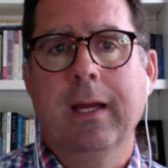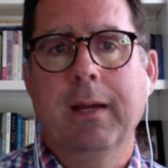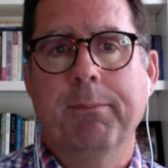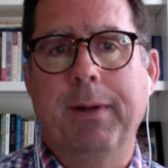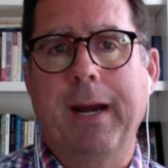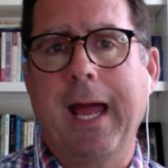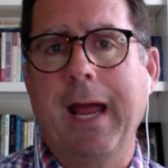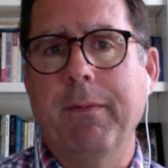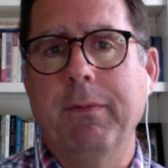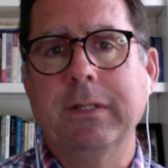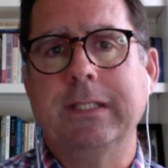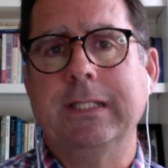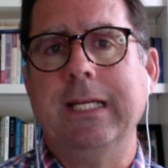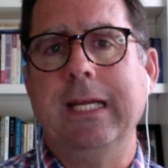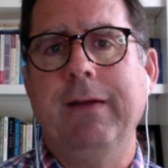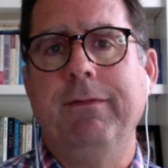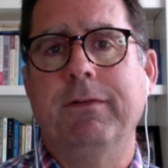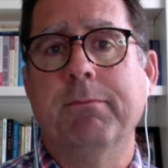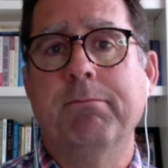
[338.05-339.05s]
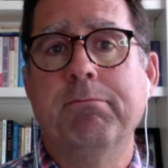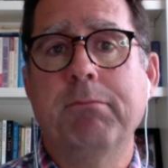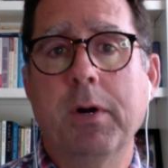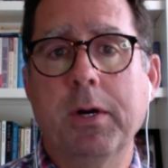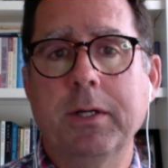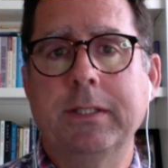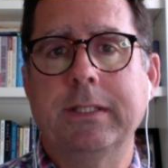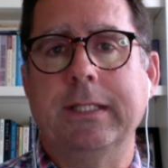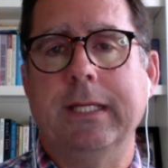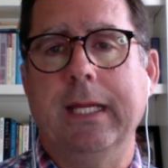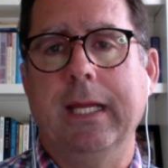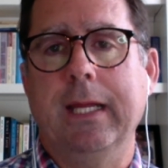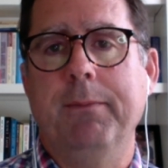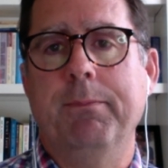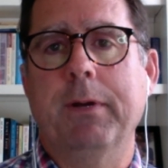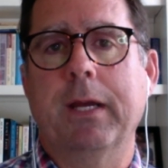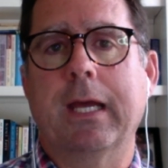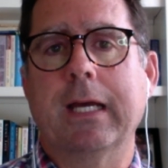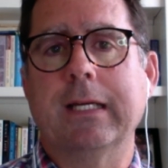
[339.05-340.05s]
but I received mercy
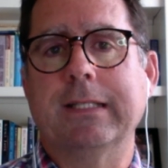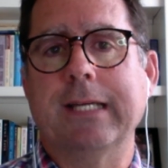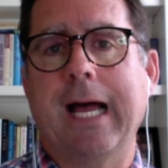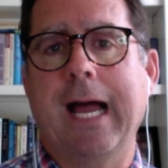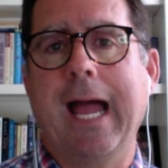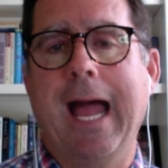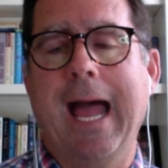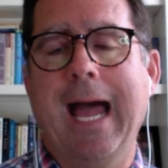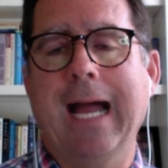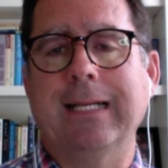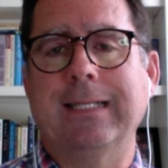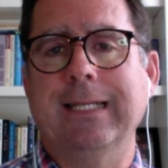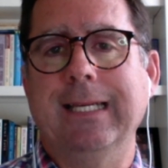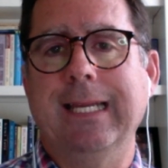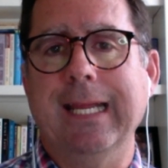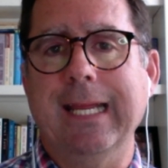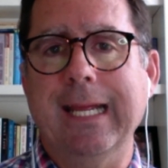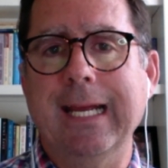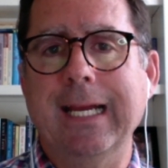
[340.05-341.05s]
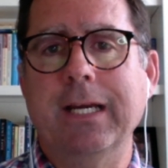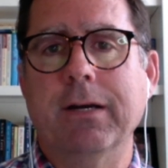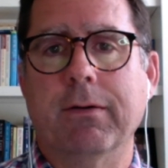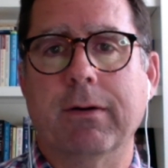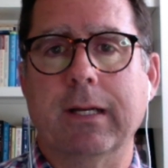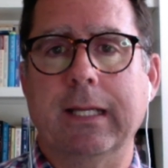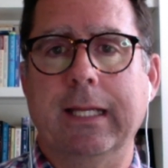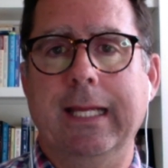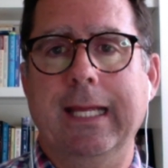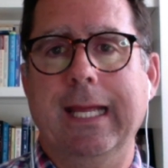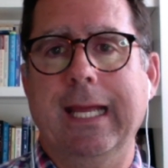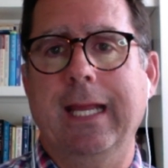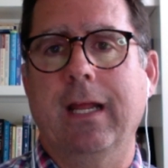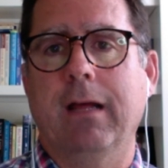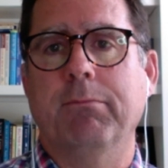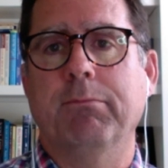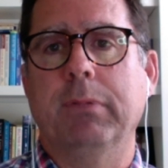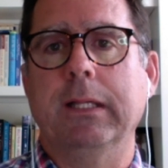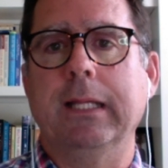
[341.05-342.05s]
because I acted ignorantly in
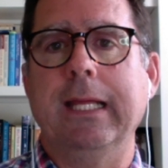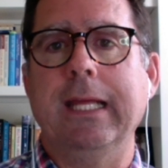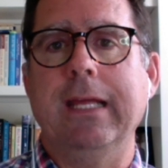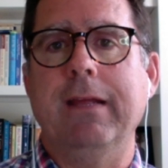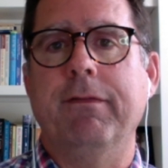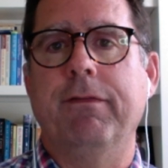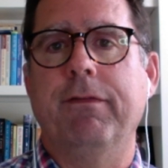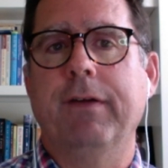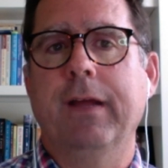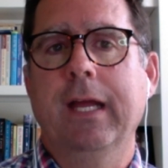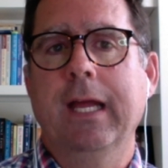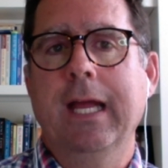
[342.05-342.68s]
unbelief.